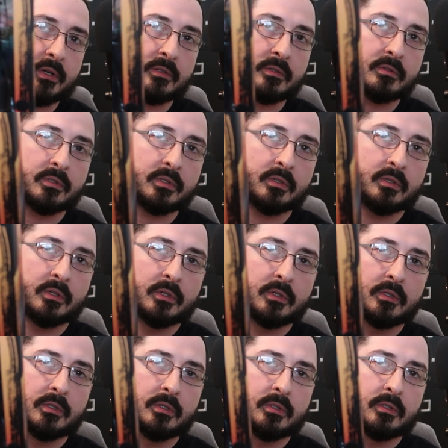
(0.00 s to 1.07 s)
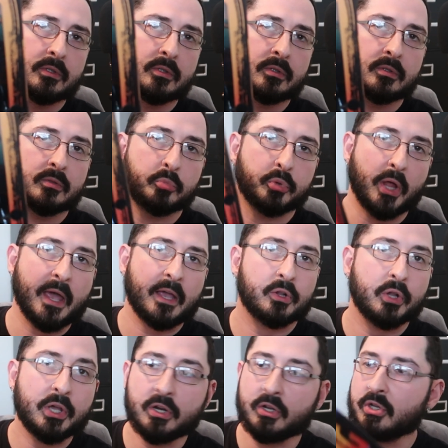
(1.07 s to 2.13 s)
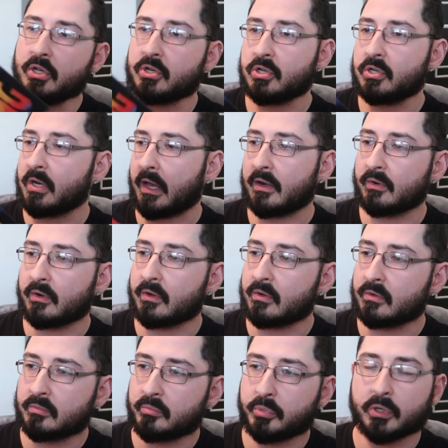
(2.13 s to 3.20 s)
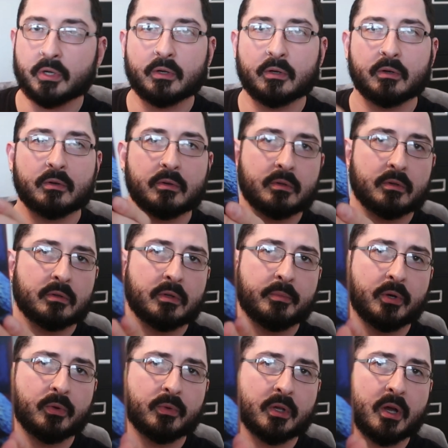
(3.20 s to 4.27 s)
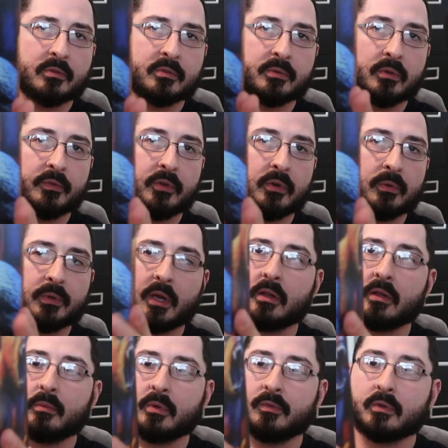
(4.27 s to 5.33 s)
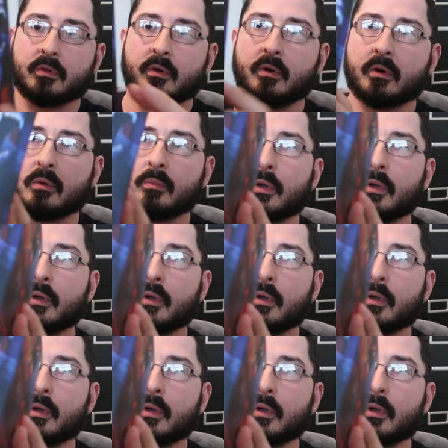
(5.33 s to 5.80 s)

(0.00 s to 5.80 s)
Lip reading: honestly. Blacklight edition? I don't know. But let me know in the comments below if you know what the hell I'm even talking